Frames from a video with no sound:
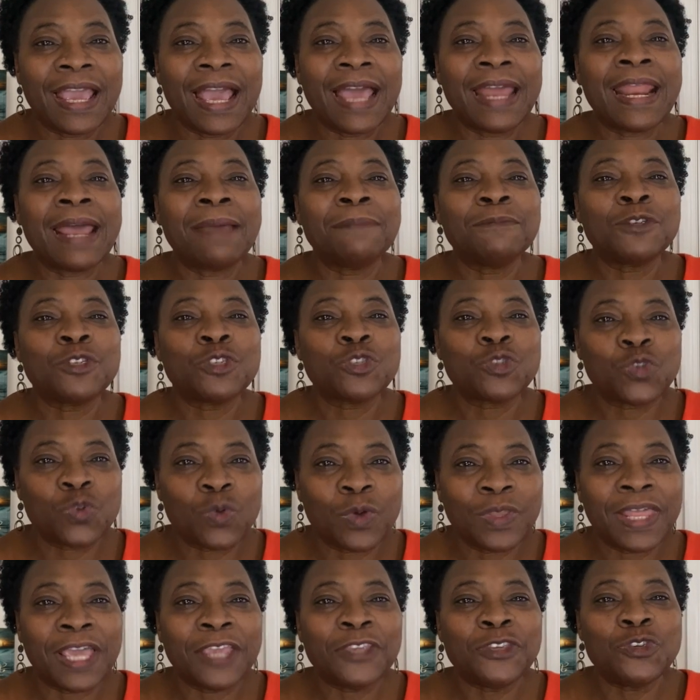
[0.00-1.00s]
And I'm
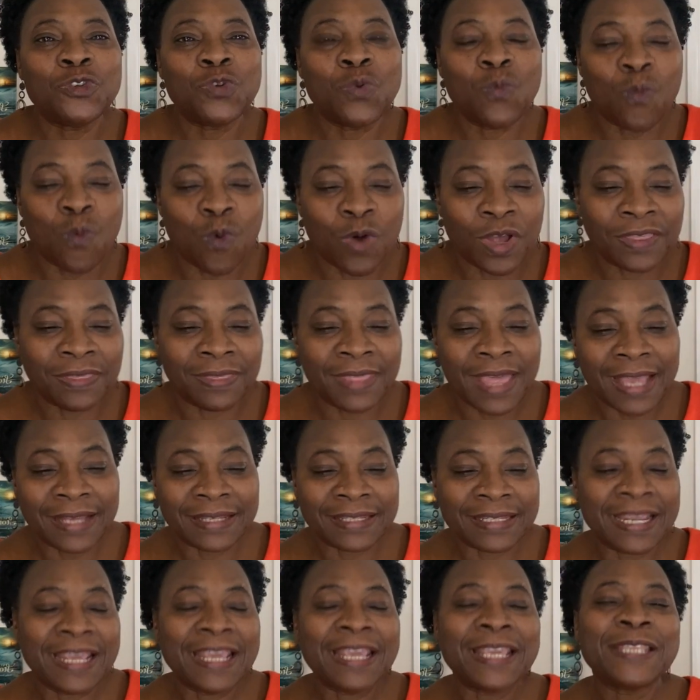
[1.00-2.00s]
sure that you want
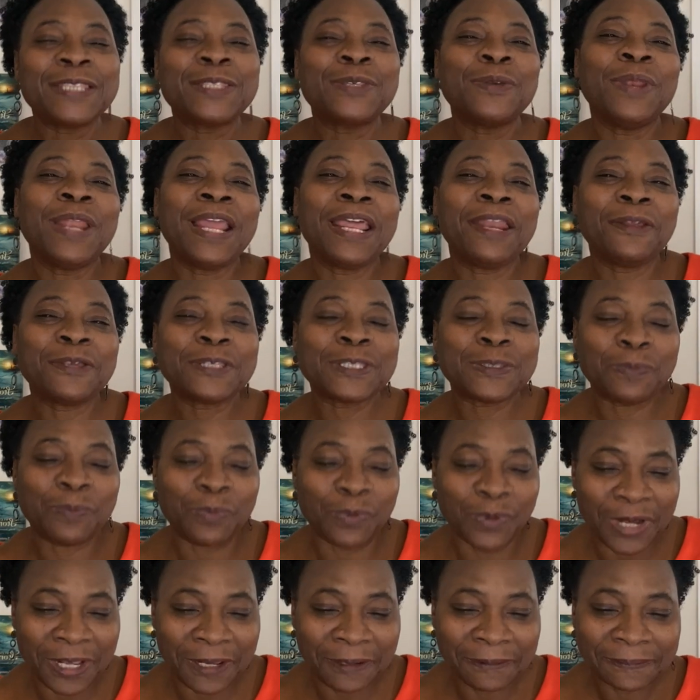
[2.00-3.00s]
that. So let us
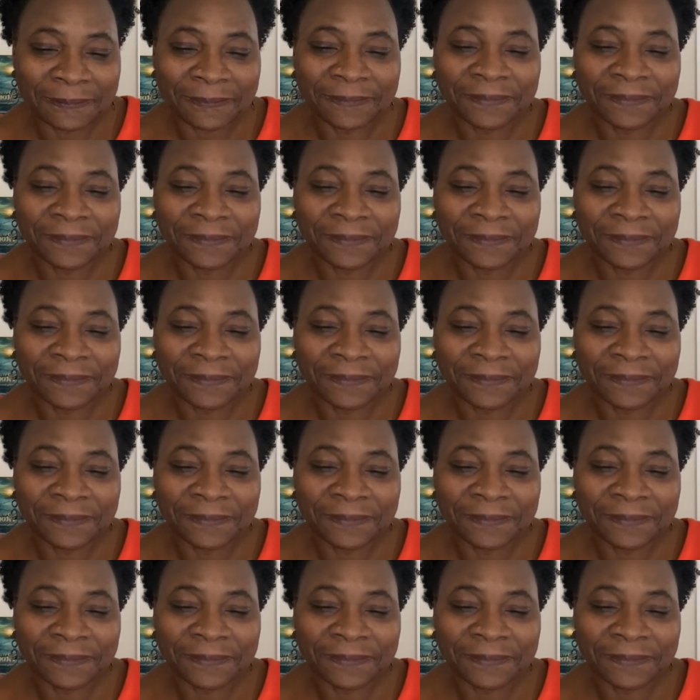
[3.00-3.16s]
pray.